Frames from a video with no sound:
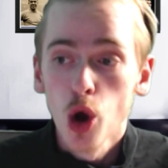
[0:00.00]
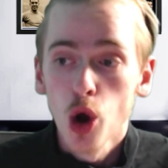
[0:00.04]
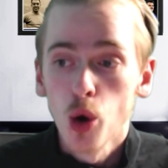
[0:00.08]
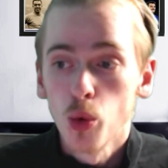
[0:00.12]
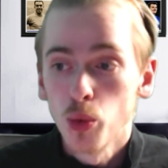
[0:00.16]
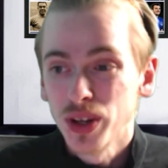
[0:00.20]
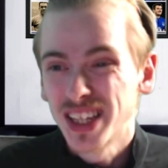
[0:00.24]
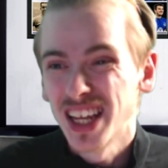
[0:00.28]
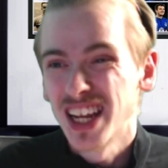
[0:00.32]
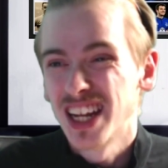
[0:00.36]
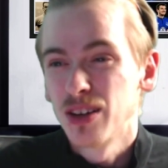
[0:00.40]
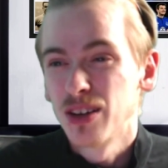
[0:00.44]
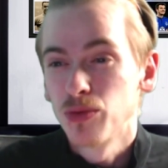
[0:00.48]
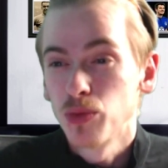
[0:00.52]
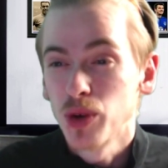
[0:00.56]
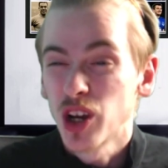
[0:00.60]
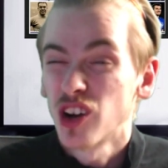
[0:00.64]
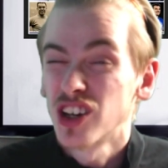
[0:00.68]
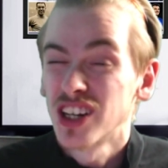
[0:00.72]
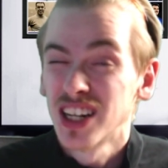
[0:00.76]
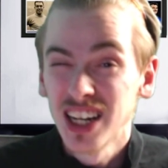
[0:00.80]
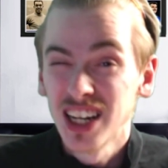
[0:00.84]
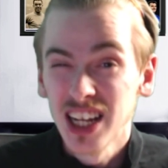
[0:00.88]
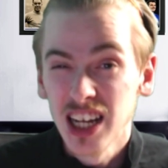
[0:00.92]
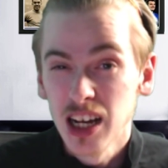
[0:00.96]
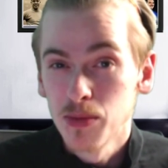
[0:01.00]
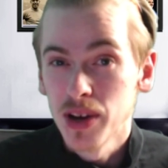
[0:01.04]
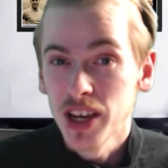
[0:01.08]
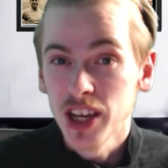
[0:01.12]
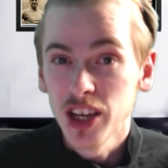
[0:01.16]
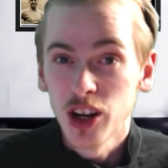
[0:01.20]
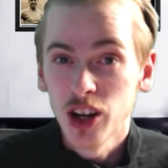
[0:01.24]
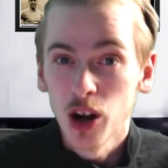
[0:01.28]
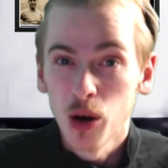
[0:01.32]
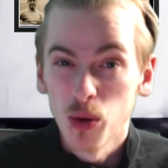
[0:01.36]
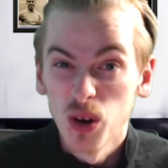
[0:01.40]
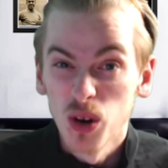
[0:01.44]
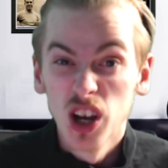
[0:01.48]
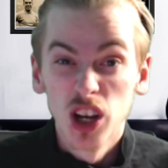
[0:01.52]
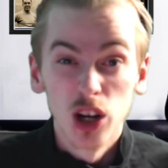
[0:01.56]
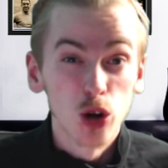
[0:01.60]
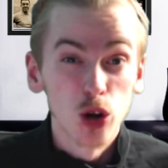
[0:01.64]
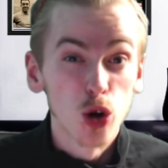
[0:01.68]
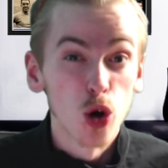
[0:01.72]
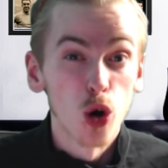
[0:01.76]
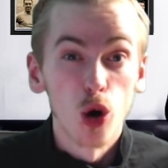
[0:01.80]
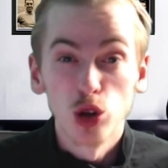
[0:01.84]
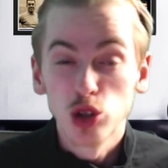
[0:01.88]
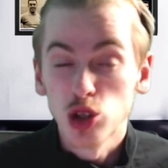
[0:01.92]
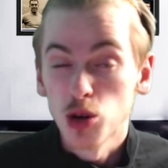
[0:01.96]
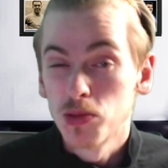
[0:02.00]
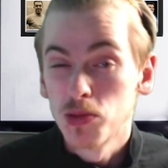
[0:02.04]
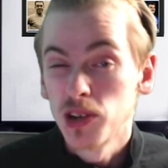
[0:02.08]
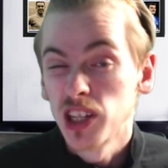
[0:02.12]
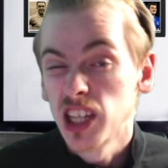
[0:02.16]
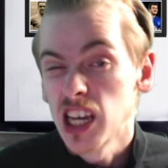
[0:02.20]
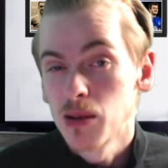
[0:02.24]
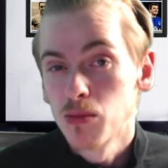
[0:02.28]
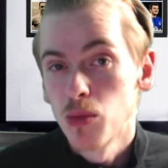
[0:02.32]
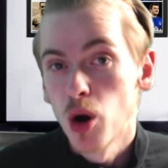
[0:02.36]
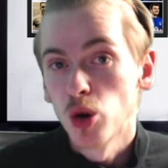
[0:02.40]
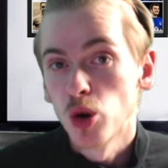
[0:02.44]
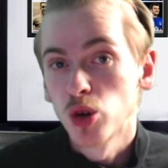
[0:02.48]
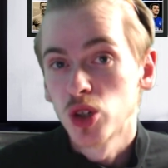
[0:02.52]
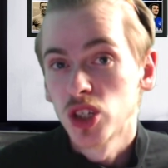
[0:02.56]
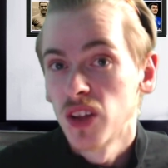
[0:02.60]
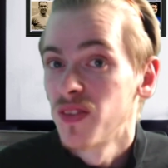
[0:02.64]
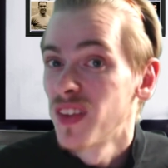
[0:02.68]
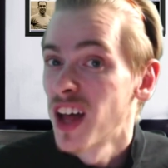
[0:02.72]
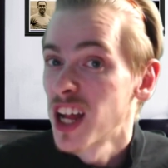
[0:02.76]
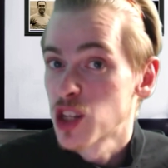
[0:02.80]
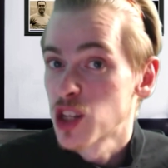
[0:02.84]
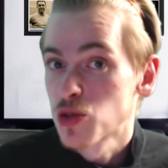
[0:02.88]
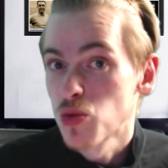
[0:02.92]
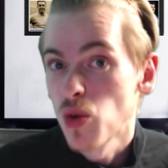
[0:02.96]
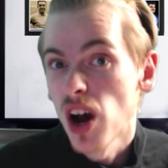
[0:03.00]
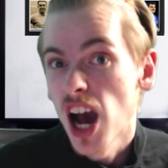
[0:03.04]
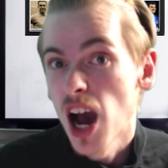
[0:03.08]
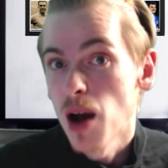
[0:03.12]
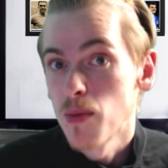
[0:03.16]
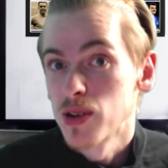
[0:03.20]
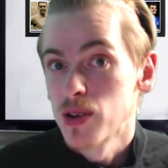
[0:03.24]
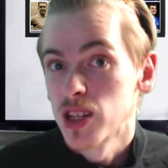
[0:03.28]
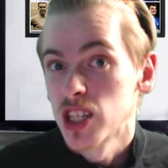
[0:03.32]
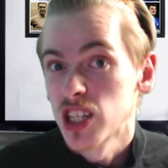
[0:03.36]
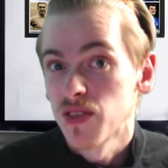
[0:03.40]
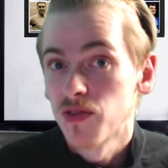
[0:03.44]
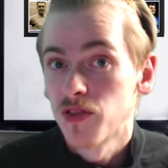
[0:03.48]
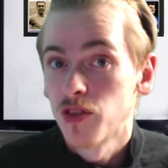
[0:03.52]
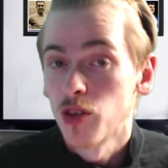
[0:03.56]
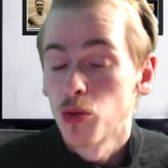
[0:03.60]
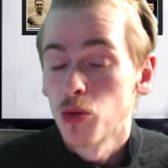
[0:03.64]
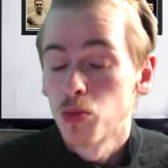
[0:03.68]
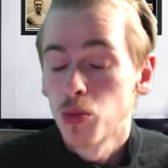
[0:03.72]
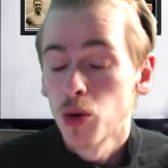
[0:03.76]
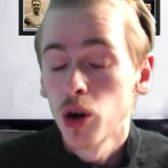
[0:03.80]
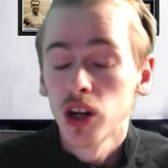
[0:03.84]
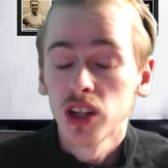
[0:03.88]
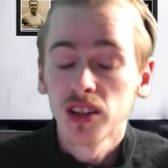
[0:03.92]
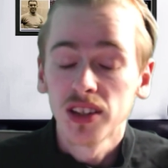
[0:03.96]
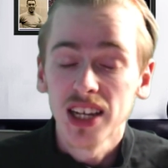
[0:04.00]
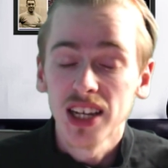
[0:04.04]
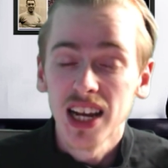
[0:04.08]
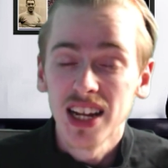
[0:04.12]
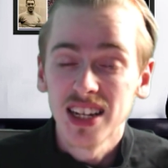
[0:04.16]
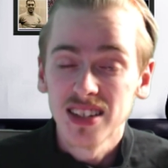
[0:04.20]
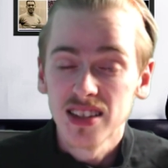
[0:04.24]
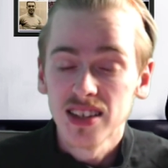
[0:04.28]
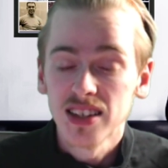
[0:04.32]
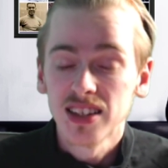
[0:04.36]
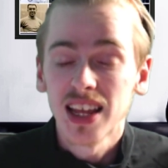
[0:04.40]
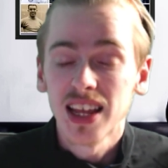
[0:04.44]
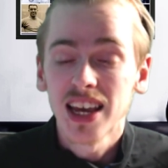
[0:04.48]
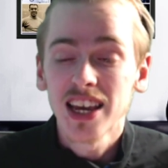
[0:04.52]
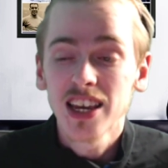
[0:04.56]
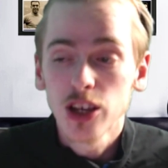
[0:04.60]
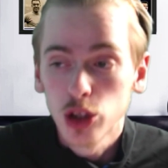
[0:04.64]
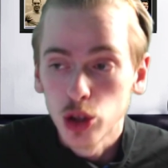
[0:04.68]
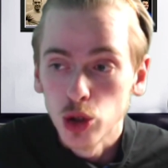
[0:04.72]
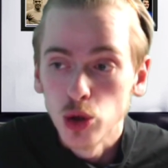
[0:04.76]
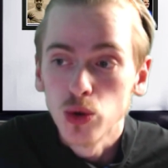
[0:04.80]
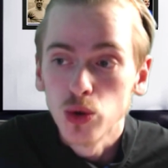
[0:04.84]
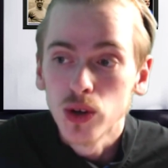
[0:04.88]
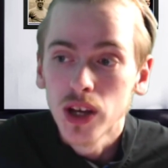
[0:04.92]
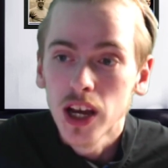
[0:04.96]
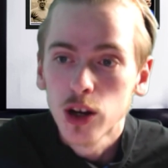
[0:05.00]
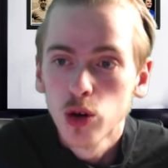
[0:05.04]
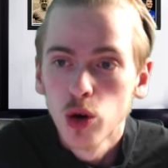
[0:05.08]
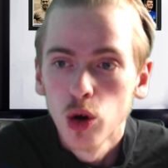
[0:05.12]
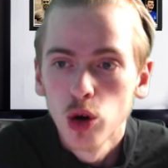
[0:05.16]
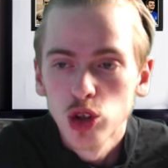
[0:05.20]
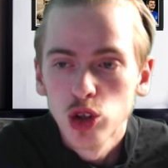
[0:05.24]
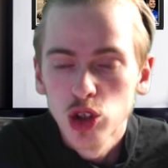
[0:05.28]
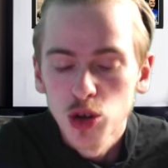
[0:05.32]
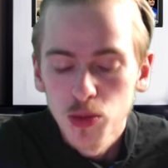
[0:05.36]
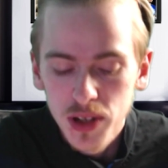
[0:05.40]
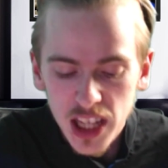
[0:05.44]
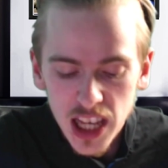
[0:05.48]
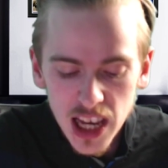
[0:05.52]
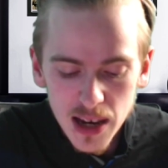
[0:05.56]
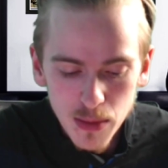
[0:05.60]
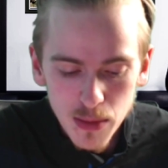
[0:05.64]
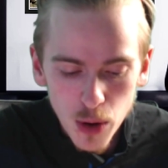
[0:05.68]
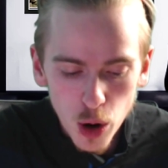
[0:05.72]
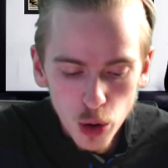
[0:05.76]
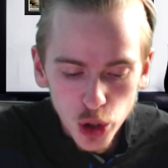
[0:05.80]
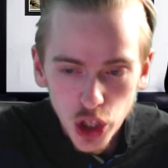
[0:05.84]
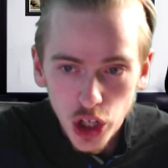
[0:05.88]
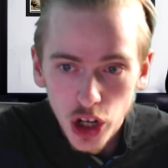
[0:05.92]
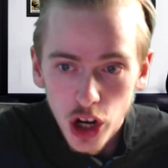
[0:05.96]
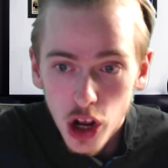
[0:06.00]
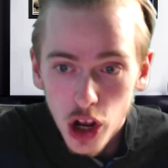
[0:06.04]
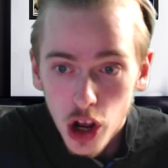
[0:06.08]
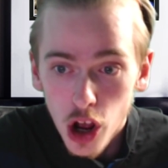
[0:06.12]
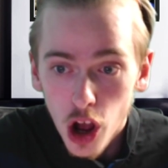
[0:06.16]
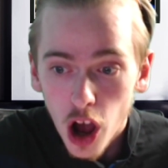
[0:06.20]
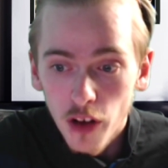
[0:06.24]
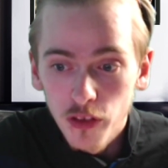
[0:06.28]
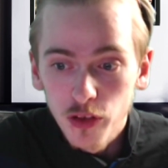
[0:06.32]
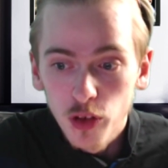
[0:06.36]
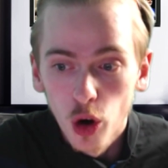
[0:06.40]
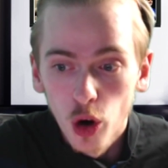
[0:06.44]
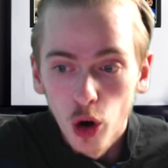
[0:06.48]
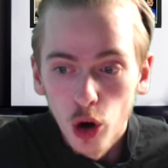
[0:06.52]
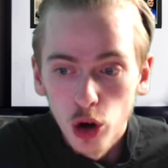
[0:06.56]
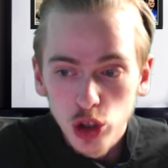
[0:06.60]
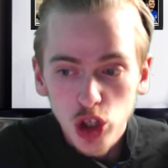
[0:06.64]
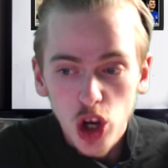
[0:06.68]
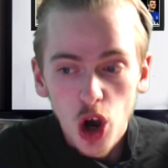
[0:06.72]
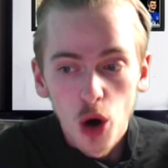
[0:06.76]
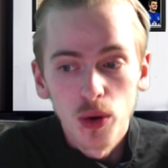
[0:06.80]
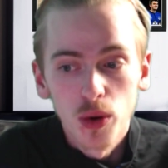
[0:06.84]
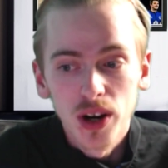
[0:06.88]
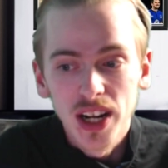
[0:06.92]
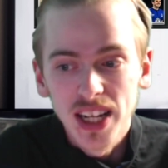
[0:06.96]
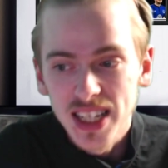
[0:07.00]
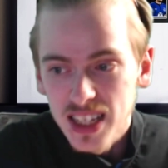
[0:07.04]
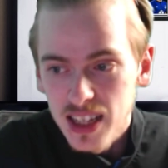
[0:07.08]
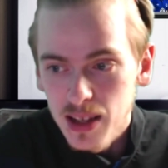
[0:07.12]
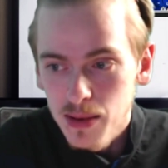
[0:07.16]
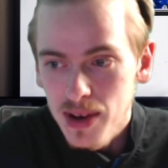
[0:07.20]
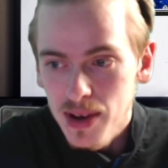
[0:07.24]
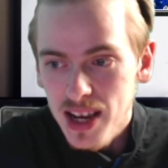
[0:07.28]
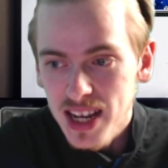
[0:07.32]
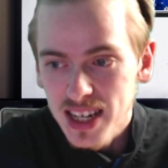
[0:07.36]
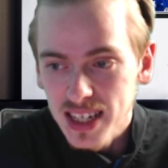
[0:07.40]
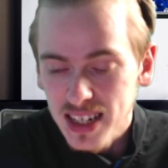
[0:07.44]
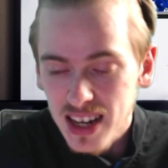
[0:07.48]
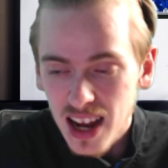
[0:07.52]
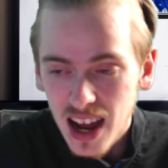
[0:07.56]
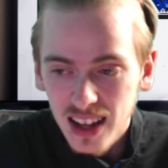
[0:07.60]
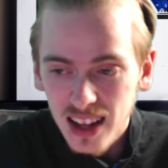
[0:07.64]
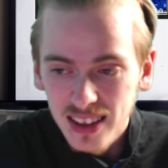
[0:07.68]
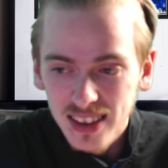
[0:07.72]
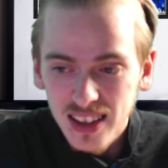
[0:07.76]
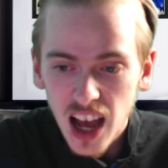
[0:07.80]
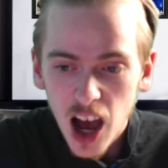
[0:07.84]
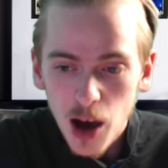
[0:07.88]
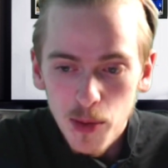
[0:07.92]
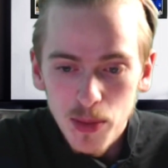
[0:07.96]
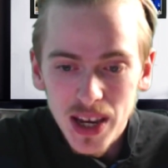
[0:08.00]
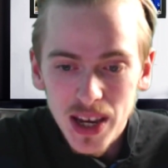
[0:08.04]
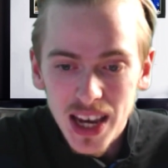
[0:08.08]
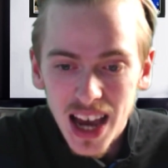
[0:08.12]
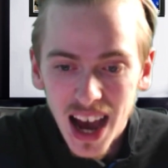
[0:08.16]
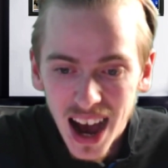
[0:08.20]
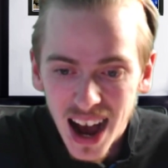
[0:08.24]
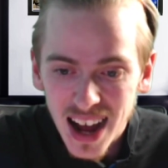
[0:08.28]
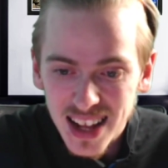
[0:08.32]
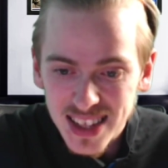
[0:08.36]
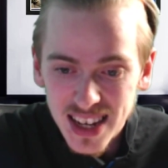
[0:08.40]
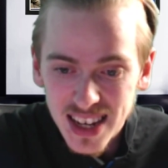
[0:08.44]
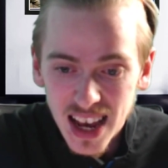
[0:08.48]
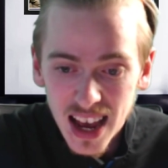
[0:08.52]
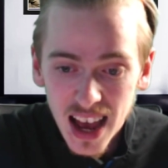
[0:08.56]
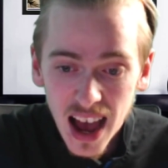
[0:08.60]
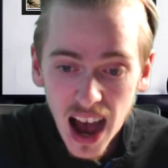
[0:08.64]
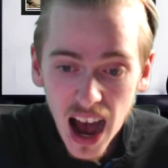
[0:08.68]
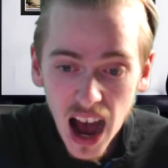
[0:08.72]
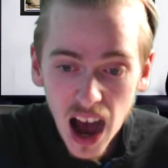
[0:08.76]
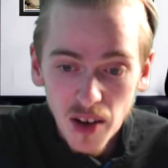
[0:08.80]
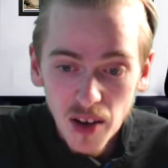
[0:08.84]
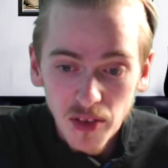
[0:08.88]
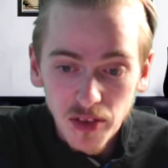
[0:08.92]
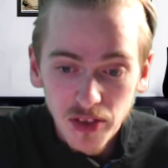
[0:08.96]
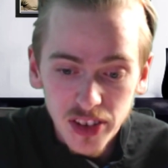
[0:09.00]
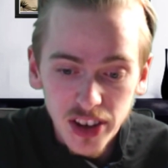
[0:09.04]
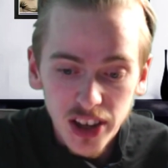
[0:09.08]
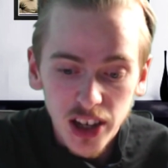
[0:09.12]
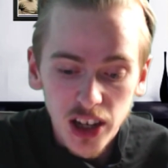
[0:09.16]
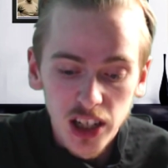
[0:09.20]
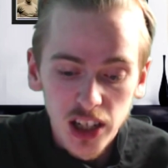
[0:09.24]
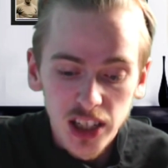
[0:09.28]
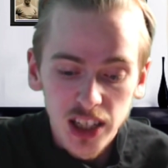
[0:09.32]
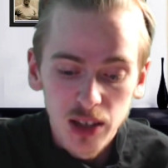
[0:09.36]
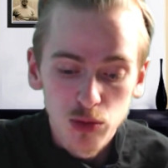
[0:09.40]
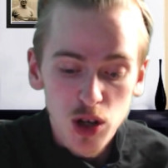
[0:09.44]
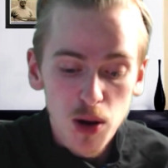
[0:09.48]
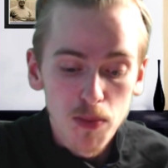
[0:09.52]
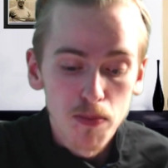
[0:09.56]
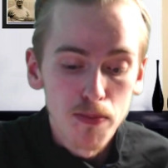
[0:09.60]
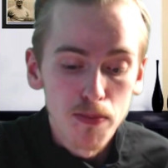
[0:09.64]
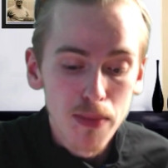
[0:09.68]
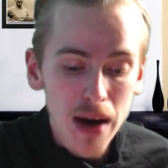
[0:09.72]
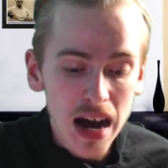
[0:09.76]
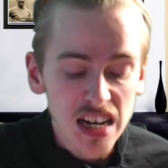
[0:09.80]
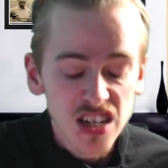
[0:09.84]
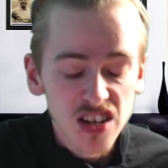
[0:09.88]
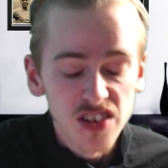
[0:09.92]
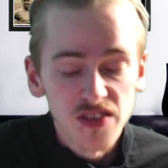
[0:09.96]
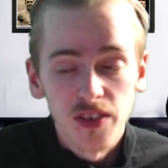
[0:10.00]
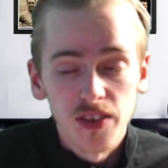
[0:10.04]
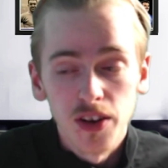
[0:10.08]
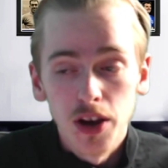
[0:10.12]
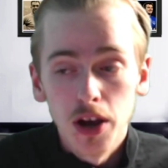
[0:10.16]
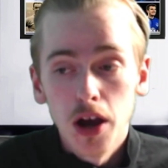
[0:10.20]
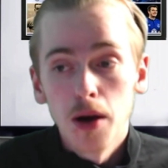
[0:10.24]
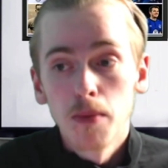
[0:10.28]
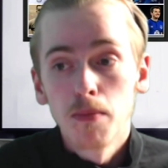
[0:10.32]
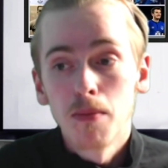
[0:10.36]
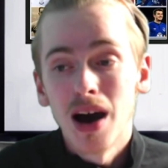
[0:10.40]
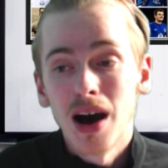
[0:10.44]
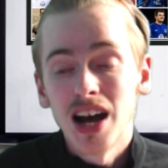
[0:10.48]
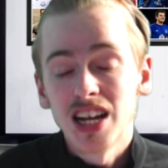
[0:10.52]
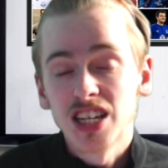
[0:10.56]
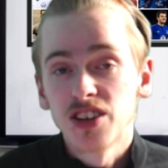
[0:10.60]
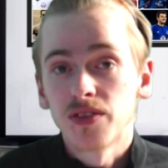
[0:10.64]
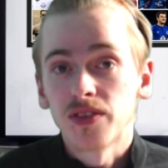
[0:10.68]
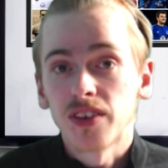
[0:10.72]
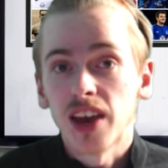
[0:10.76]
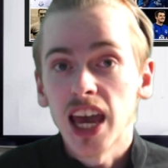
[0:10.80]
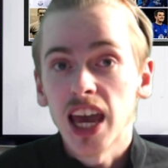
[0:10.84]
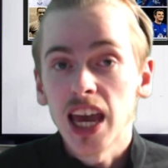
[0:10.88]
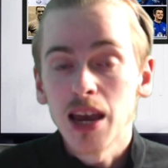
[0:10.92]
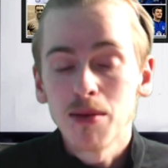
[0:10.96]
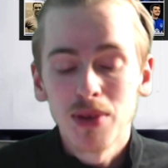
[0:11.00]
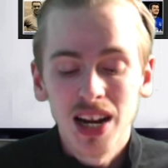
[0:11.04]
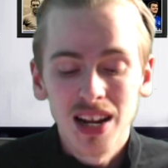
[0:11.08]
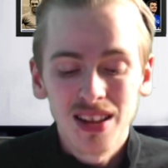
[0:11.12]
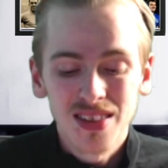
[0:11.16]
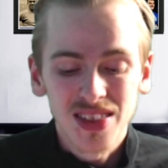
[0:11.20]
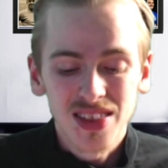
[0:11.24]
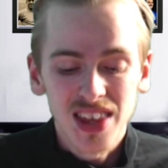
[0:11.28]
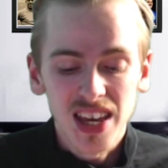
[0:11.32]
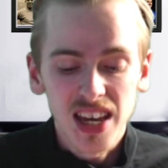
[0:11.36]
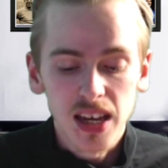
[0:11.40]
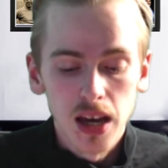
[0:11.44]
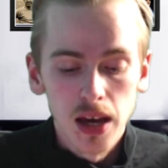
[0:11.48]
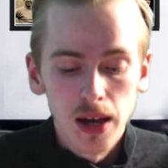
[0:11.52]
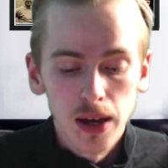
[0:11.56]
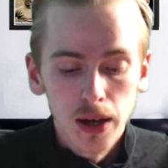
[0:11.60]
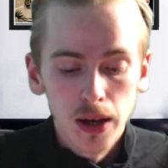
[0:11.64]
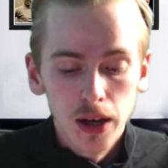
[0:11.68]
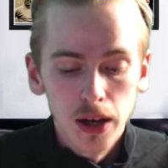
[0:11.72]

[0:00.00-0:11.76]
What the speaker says: We didn't. We got a little bit, caught up in the emotion, and that's what happens in football at the end of the day. You do get caught up in the emotion. Of course, going into the Merseyside derby at Anfield, it was a massive game, and I think,